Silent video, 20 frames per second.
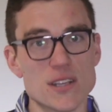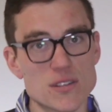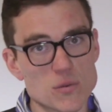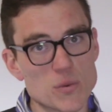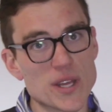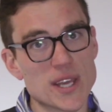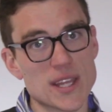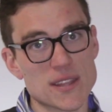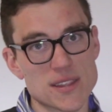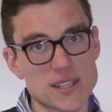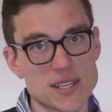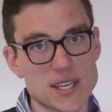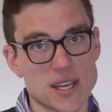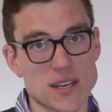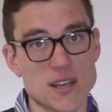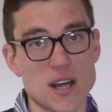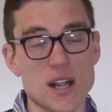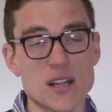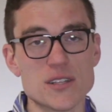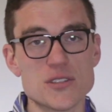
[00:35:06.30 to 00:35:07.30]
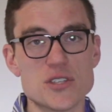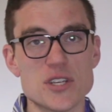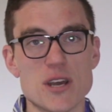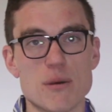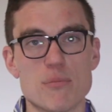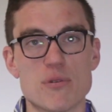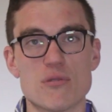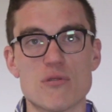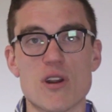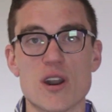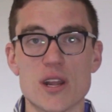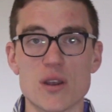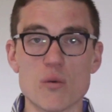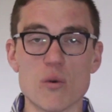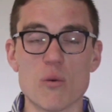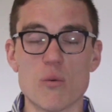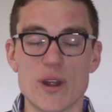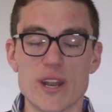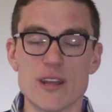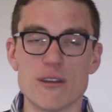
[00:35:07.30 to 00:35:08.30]
as we get the technology up and running,
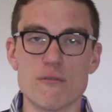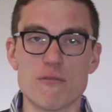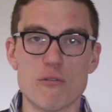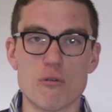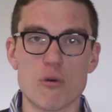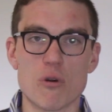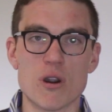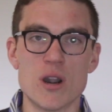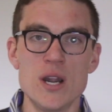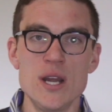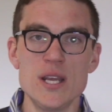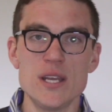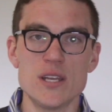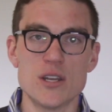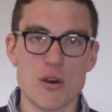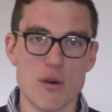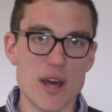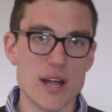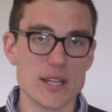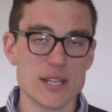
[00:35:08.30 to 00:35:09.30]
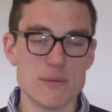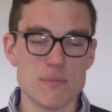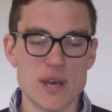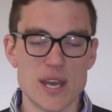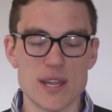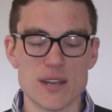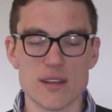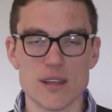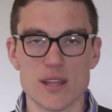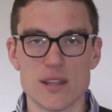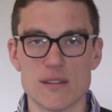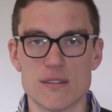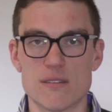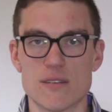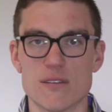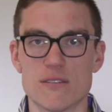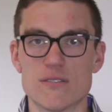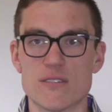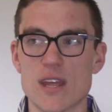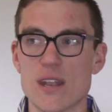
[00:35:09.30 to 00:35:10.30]
we're waiting for, Ellie Mae
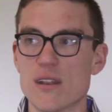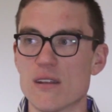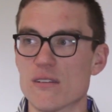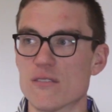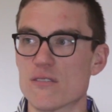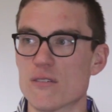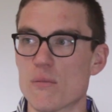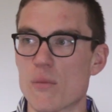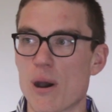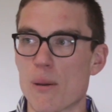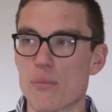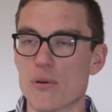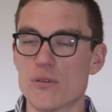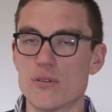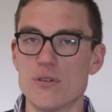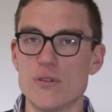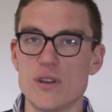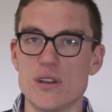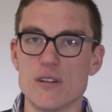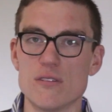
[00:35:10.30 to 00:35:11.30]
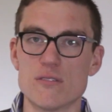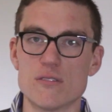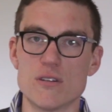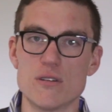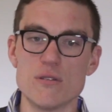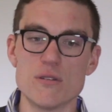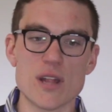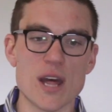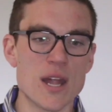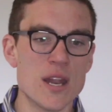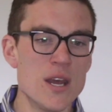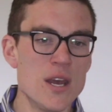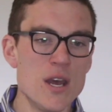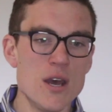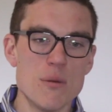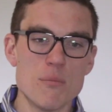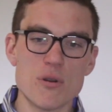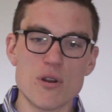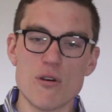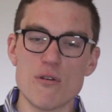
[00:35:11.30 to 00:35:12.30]
to send us some opportunities to do that. But